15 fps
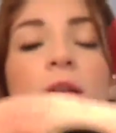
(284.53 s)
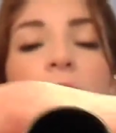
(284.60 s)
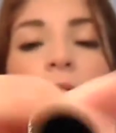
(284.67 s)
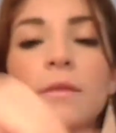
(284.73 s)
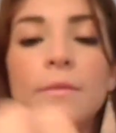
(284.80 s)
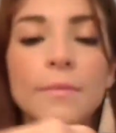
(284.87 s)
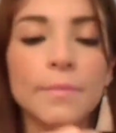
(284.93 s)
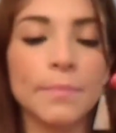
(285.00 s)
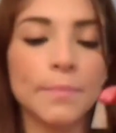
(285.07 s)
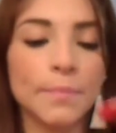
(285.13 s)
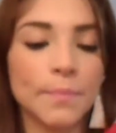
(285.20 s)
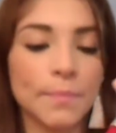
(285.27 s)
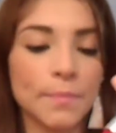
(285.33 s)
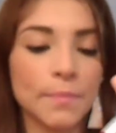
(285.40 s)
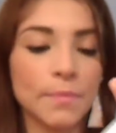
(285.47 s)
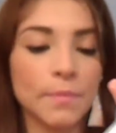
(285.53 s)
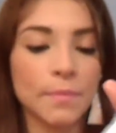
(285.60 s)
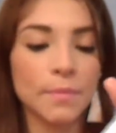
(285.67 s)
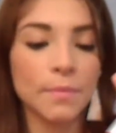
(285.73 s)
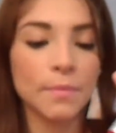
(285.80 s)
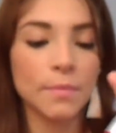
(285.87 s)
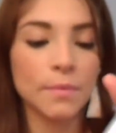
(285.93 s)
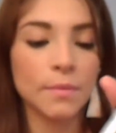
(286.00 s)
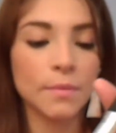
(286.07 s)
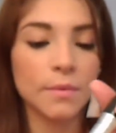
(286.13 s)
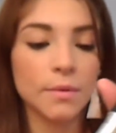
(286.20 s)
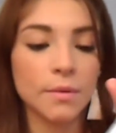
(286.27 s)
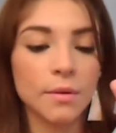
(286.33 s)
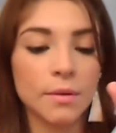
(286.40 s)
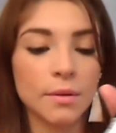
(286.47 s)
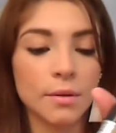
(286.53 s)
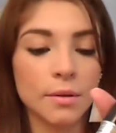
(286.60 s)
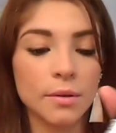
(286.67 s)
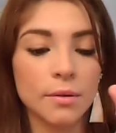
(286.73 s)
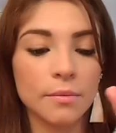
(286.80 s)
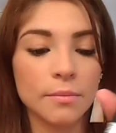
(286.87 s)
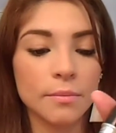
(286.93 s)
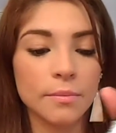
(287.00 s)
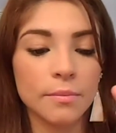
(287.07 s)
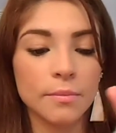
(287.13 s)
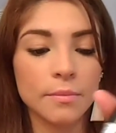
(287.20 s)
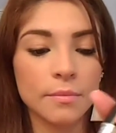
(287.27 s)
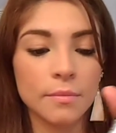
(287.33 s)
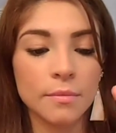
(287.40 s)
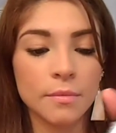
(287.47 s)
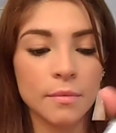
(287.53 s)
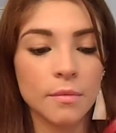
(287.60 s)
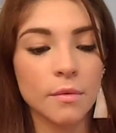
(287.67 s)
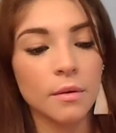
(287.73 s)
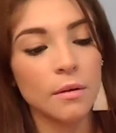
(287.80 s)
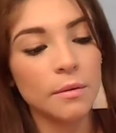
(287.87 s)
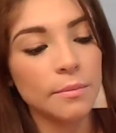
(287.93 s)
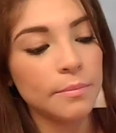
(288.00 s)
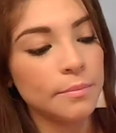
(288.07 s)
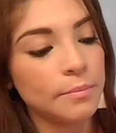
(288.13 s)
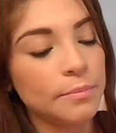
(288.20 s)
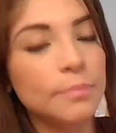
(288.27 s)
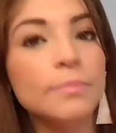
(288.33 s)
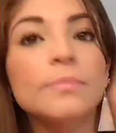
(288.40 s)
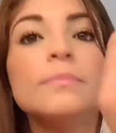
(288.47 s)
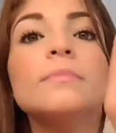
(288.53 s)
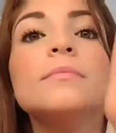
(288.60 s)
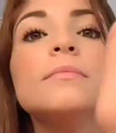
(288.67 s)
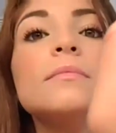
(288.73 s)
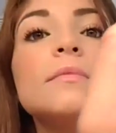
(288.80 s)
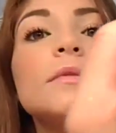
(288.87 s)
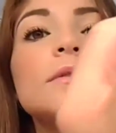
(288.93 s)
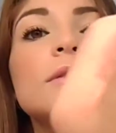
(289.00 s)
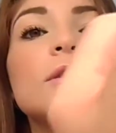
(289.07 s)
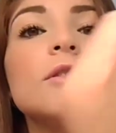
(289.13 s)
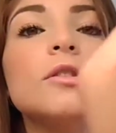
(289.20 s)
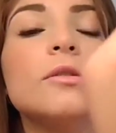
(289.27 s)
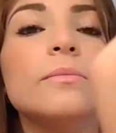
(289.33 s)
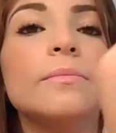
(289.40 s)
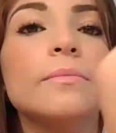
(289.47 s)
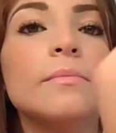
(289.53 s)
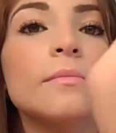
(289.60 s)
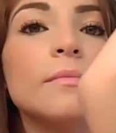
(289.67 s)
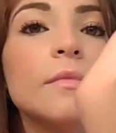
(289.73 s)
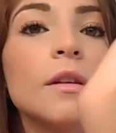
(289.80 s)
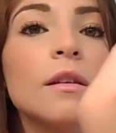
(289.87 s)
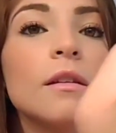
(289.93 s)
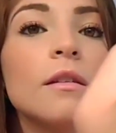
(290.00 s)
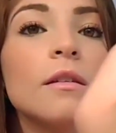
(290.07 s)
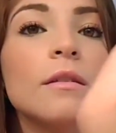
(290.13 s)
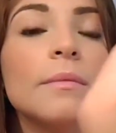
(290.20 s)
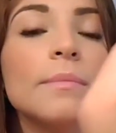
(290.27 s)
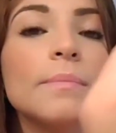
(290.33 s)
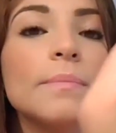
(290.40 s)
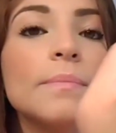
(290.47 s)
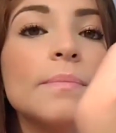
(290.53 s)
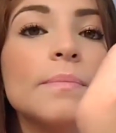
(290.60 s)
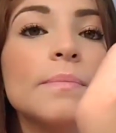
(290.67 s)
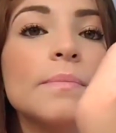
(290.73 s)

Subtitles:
Nobody speaks.